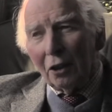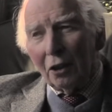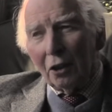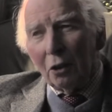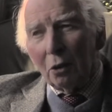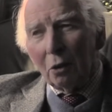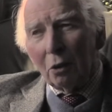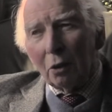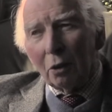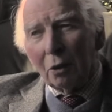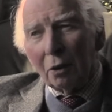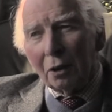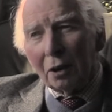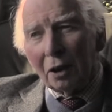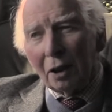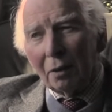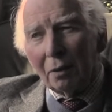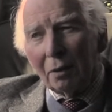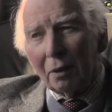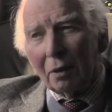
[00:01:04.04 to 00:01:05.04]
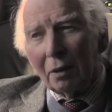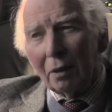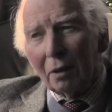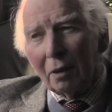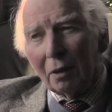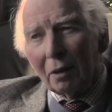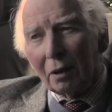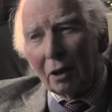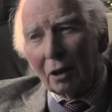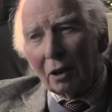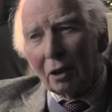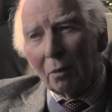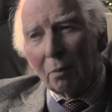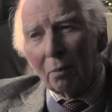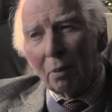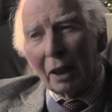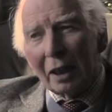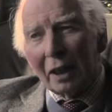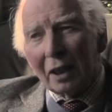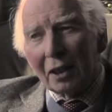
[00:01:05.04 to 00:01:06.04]
You could
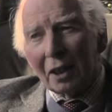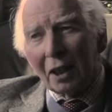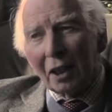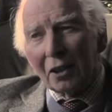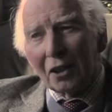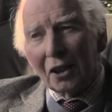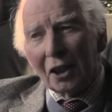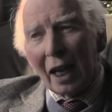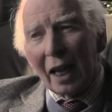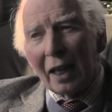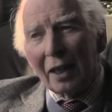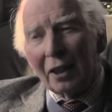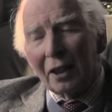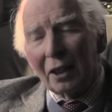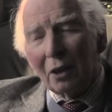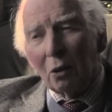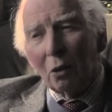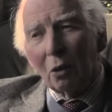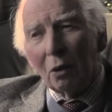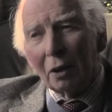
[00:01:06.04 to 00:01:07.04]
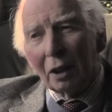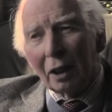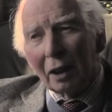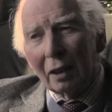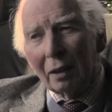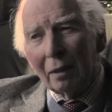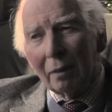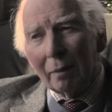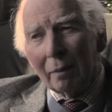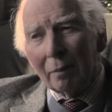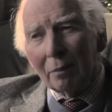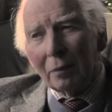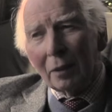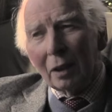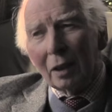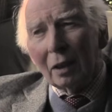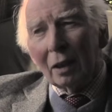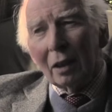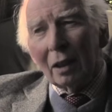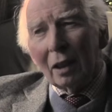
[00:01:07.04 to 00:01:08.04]
complete a standing order
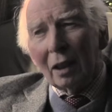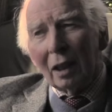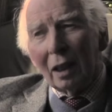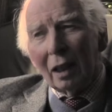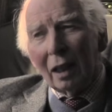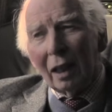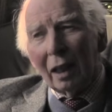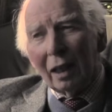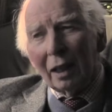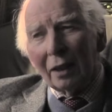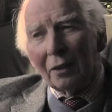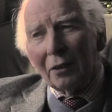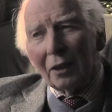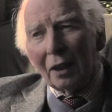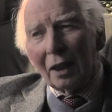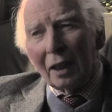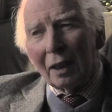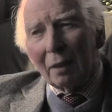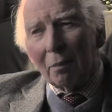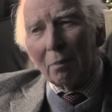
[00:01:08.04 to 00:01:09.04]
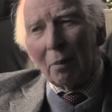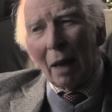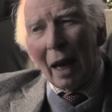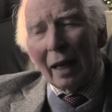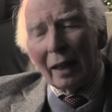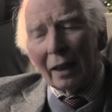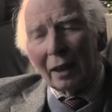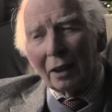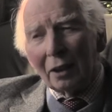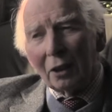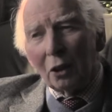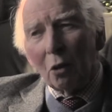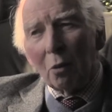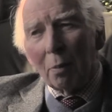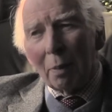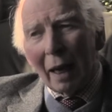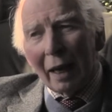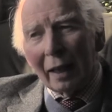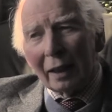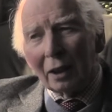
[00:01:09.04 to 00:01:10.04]
and the bank, your
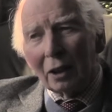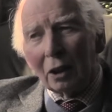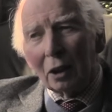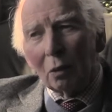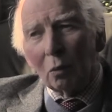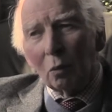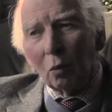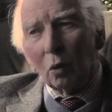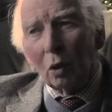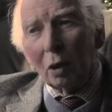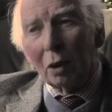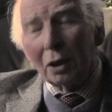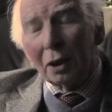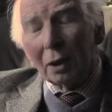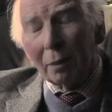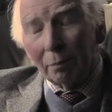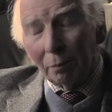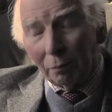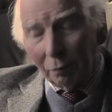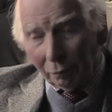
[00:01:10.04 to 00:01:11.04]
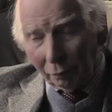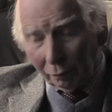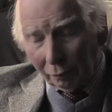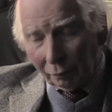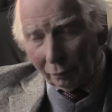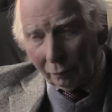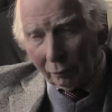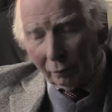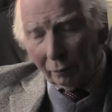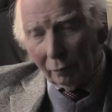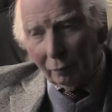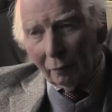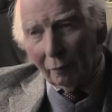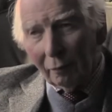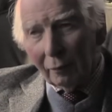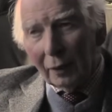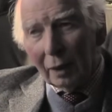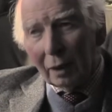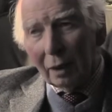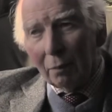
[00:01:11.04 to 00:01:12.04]
bank would
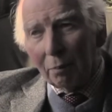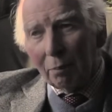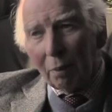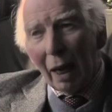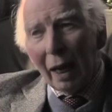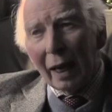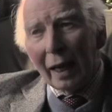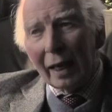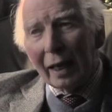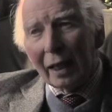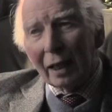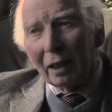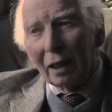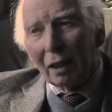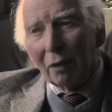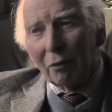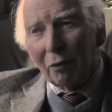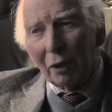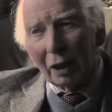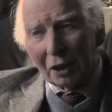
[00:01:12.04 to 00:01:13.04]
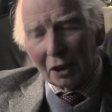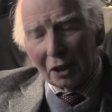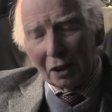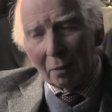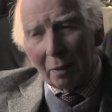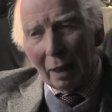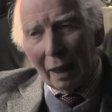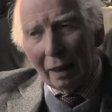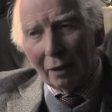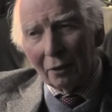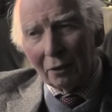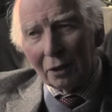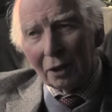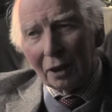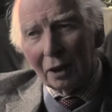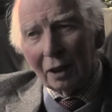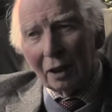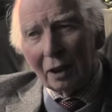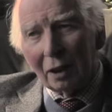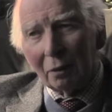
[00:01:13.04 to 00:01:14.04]
pay a fixed amount
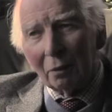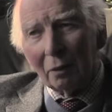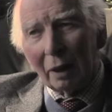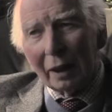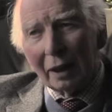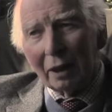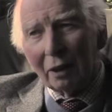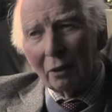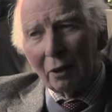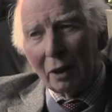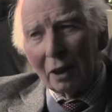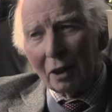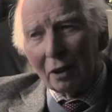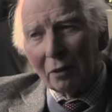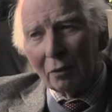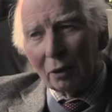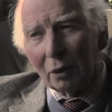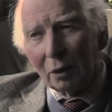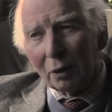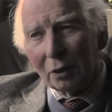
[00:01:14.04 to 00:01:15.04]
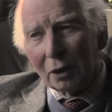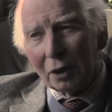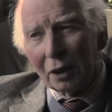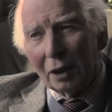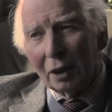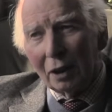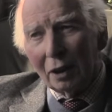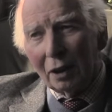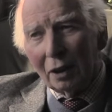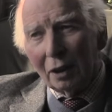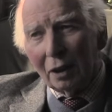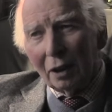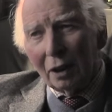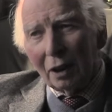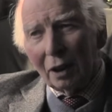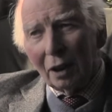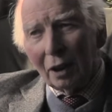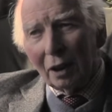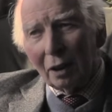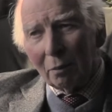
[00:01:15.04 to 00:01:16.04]
at regular intervals
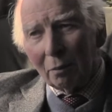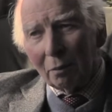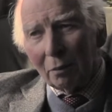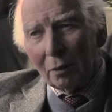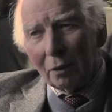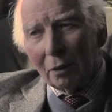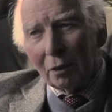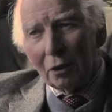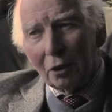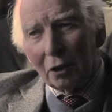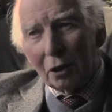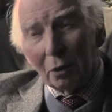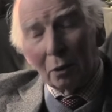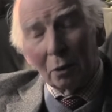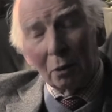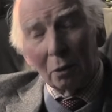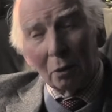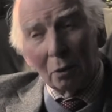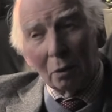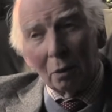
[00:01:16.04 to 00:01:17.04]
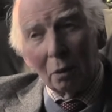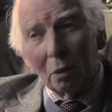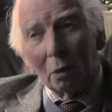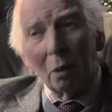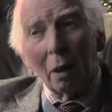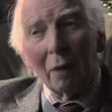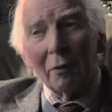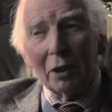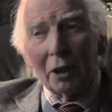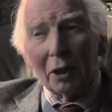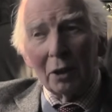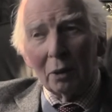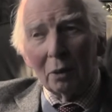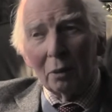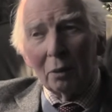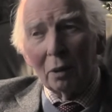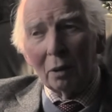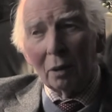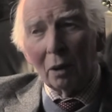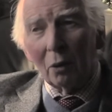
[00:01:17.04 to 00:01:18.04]
um, to whoever
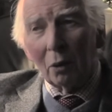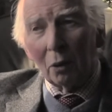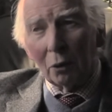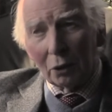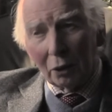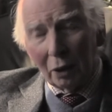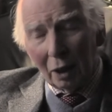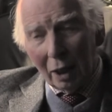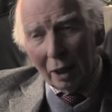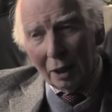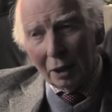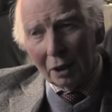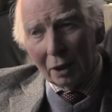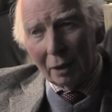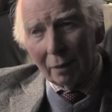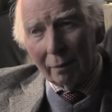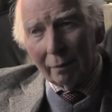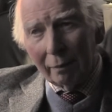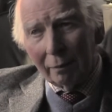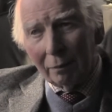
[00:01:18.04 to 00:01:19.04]
you authorised.